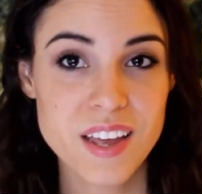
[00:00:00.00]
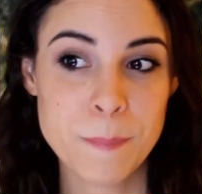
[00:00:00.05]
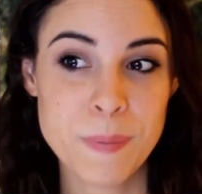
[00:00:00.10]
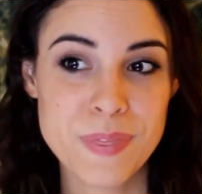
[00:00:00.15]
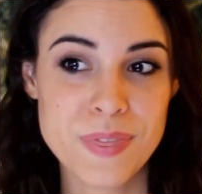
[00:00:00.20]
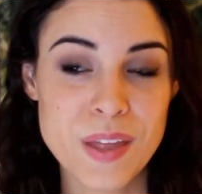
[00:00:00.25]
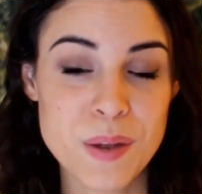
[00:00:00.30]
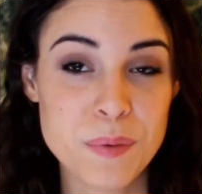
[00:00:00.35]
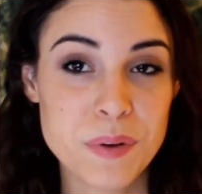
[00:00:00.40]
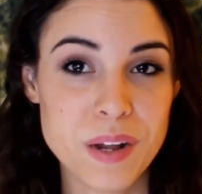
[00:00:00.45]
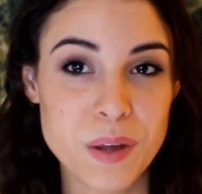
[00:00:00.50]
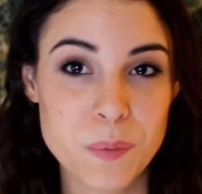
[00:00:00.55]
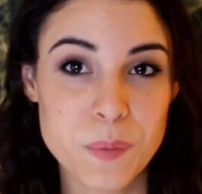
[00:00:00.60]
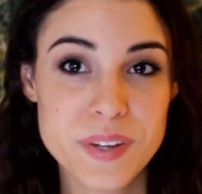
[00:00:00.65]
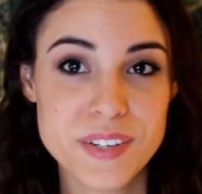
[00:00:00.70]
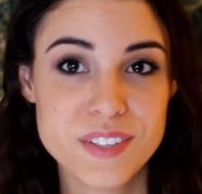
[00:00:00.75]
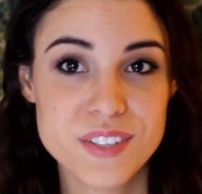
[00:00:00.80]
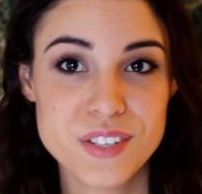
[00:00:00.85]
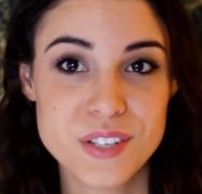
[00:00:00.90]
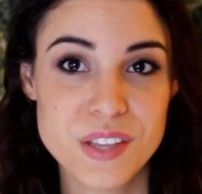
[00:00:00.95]
But then when I
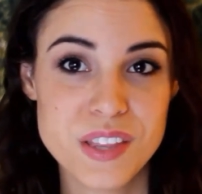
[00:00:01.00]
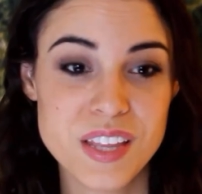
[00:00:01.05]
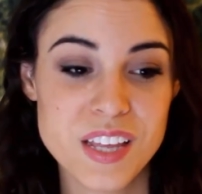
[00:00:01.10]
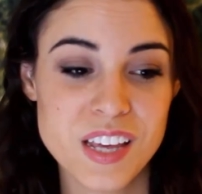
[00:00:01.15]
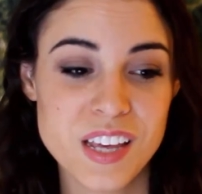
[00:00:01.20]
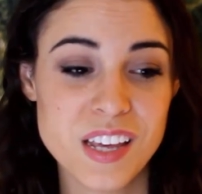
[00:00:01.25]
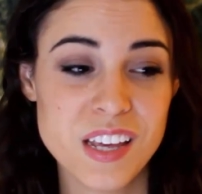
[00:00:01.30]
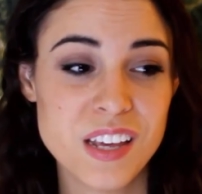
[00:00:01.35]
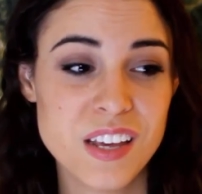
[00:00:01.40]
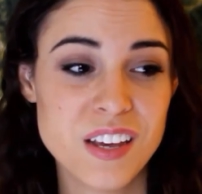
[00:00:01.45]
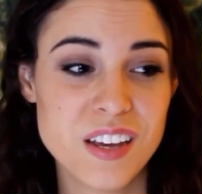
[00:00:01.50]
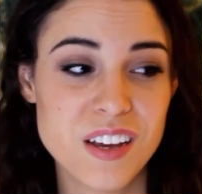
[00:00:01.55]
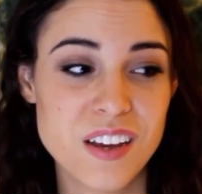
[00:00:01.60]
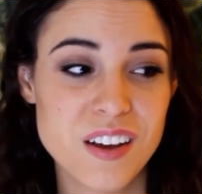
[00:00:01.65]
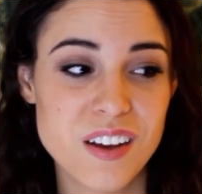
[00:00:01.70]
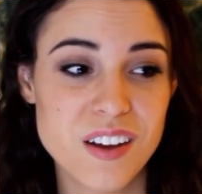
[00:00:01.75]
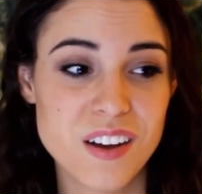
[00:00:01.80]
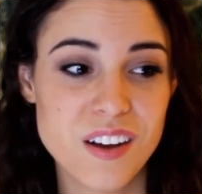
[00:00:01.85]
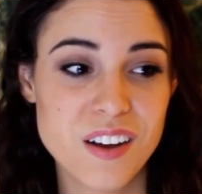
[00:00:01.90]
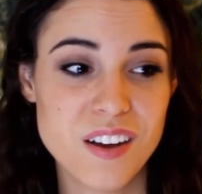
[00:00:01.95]
went to the
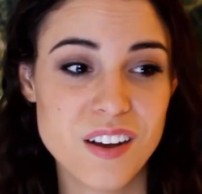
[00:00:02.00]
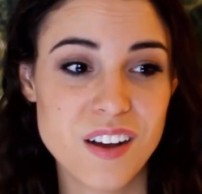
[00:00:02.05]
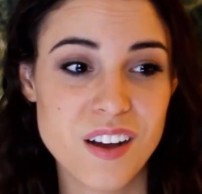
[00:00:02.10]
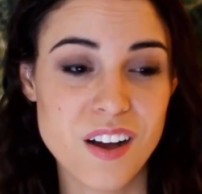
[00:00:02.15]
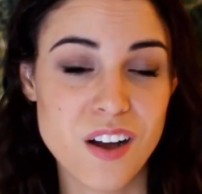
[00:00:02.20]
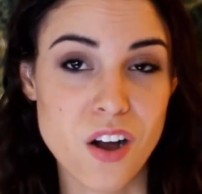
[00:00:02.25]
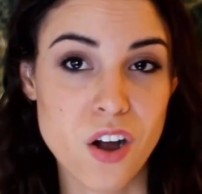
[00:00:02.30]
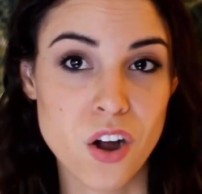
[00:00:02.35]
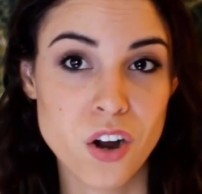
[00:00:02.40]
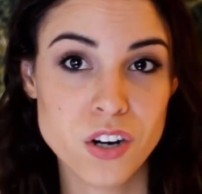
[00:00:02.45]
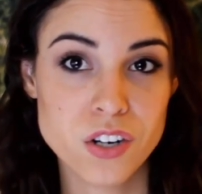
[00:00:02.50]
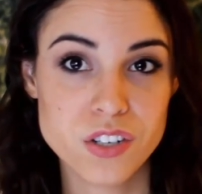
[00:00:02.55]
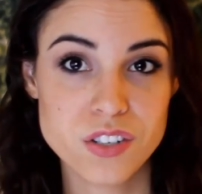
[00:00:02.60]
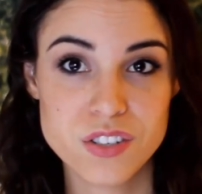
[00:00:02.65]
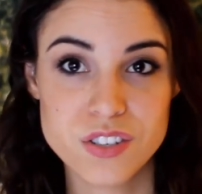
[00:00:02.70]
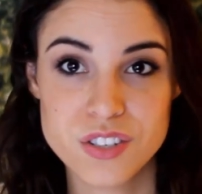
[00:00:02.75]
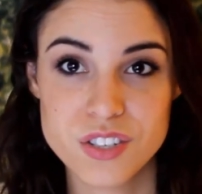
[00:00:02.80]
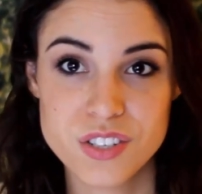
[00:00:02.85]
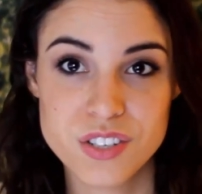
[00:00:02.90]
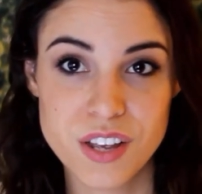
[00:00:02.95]

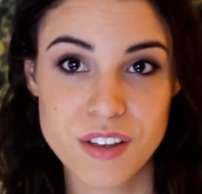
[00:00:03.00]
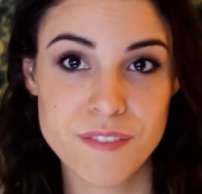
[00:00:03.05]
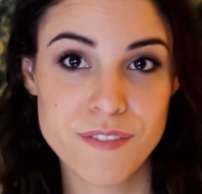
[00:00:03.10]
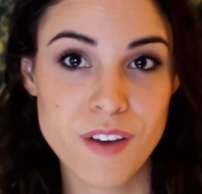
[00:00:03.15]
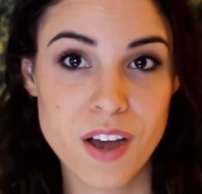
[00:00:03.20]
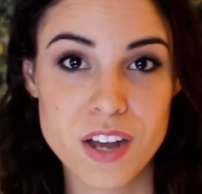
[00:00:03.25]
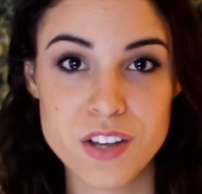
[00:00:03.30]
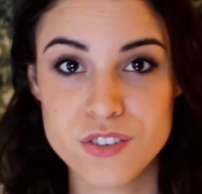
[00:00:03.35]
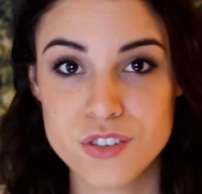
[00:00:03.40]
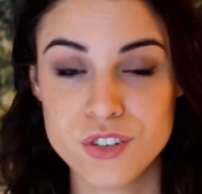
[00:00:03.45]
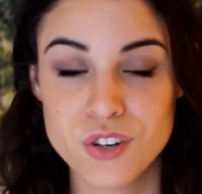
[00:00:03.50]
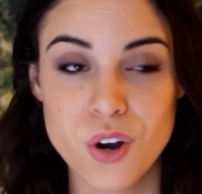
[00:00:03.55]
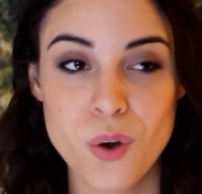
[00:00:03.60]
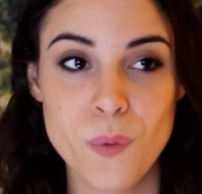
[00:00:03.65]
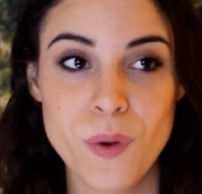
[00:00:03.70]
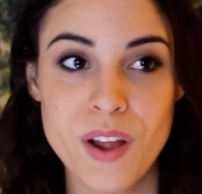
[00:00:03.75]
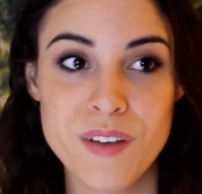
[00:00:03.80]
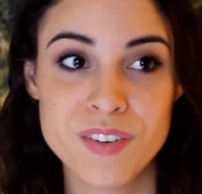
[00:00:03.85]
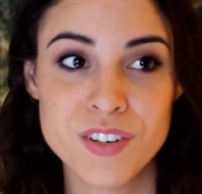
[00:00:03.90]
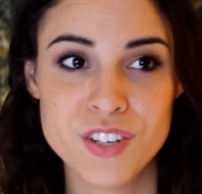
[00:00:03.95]
art advisor or
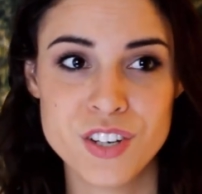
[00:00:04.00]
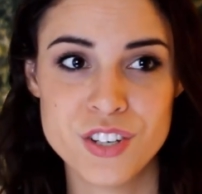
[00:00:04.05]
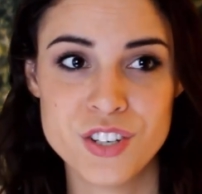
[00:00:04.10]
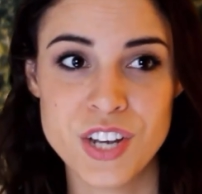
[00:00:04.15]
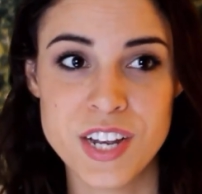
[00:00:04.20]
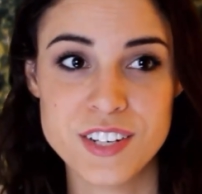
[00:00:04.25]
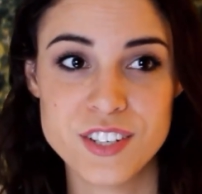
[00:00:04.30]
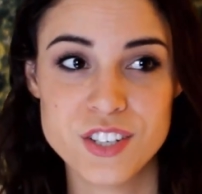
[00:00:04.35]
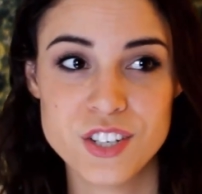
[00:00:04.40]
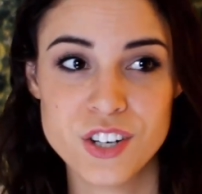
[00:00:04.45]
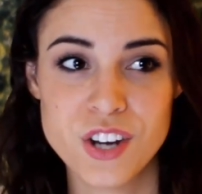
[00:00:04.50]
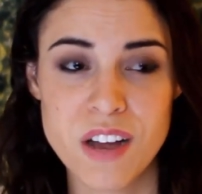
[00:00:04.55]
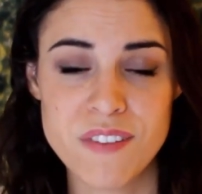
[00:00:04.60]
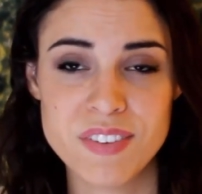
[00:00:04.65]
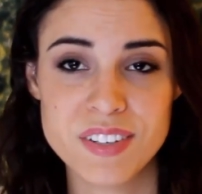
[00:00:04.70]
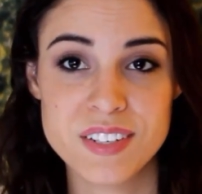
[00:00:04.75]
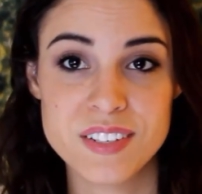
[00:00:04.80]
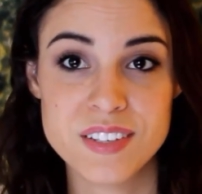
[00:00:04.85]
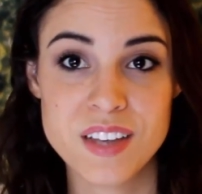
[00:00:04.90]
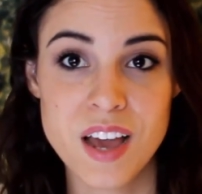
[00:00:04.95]
whatever to change to
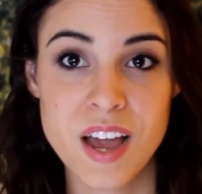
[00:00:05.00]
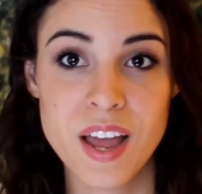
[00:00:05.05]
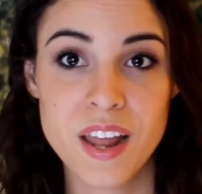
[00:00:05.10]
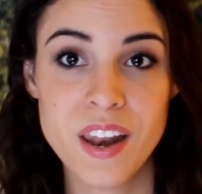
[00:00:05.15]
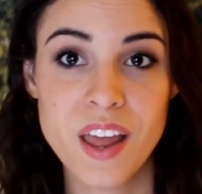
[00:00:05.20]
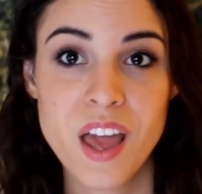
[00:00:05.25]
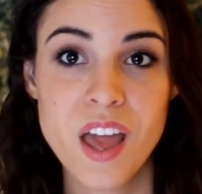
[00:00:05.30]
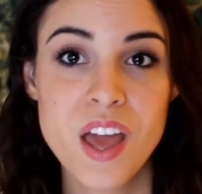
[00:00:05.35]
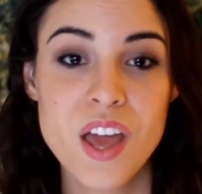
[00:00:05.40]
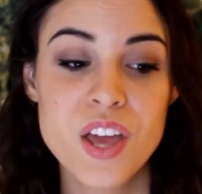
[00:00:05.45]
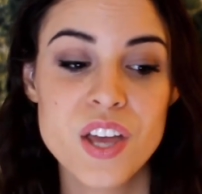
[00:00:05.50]
graphic design,